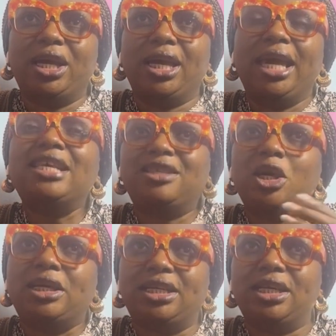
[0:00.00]
he
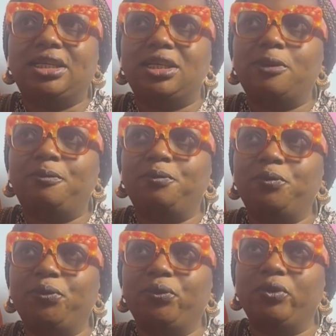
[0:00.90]
started
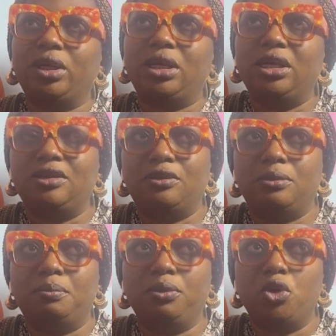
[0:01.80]
his
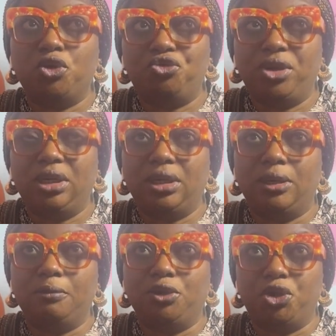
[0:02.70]
nursery
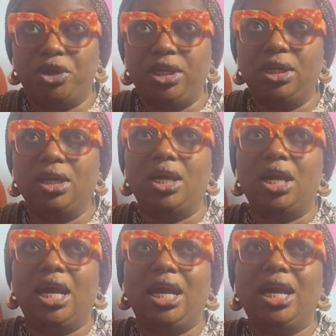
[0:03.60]
journey
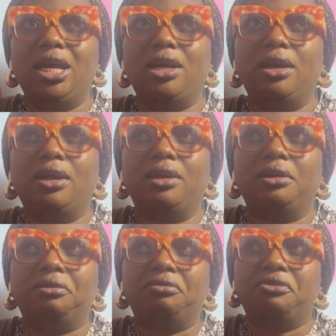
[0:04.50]
in a
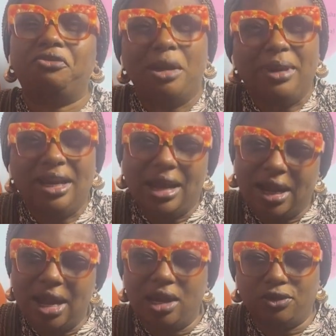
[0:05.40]
family-like
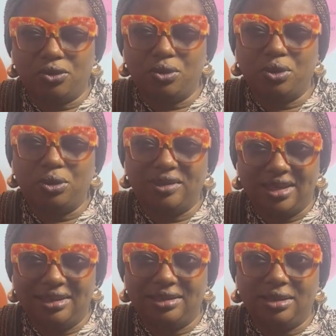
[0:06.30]
kind of school
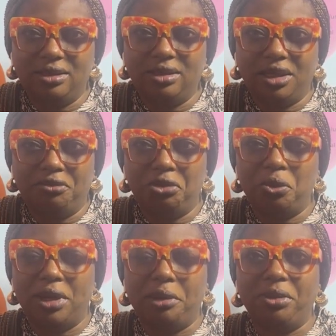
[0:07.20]
setting, if you know
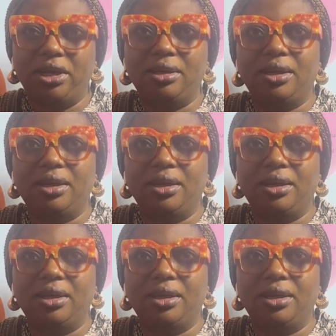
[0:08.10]
what I mean.